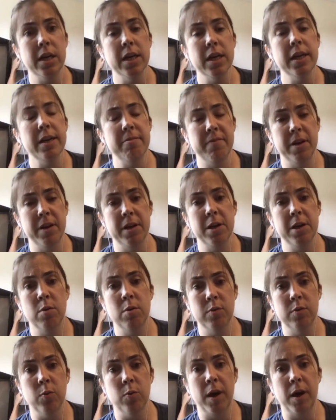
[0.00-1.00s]
can get very
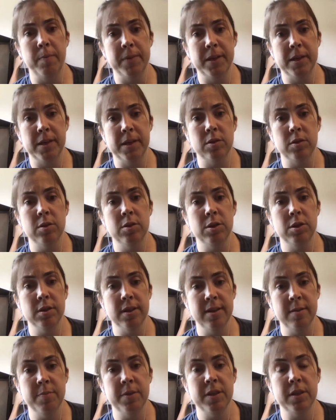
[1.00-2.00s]
overwhelming. So just
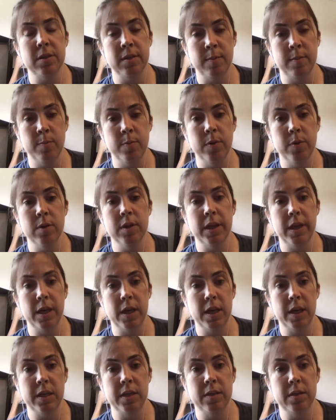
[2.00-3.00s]
keep it simple.
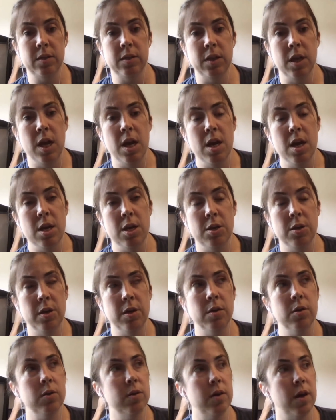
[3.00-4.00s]
And,
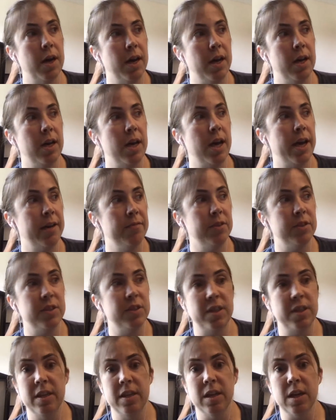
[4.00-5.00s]
I have
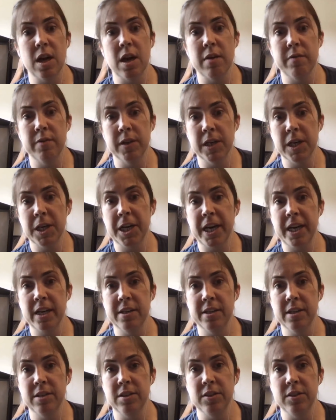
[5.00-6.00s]
said the Cover
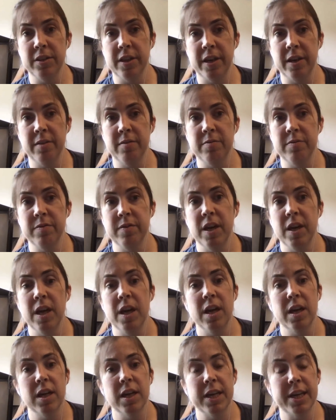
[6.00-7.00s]
Creator stuff
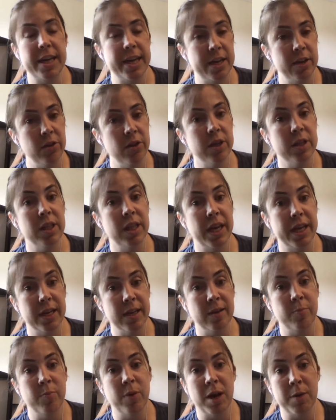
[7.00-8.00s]
can look like
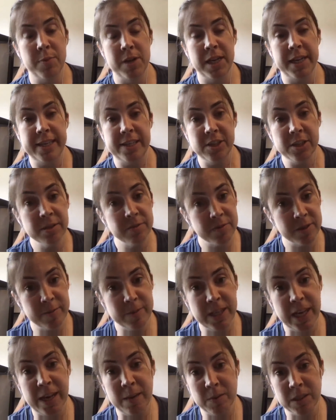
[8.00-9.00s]
an abomination from
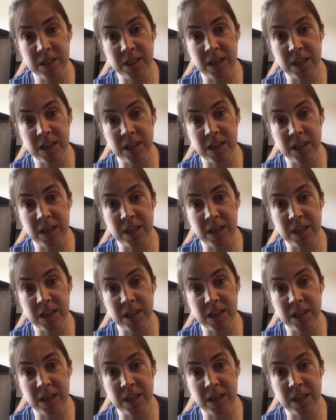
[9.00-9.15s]
time to